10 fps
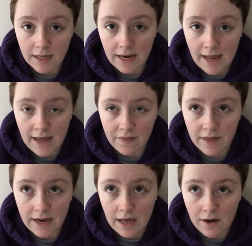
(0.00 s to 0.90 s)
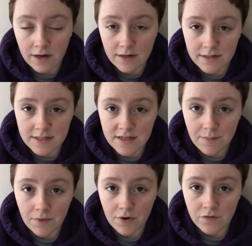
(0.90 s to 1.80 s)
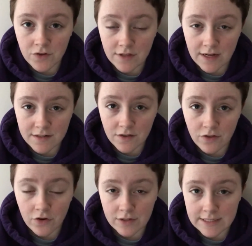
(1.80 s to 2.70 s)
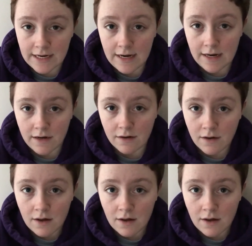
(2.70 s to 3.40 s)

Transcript: and I had that out in December of 2013,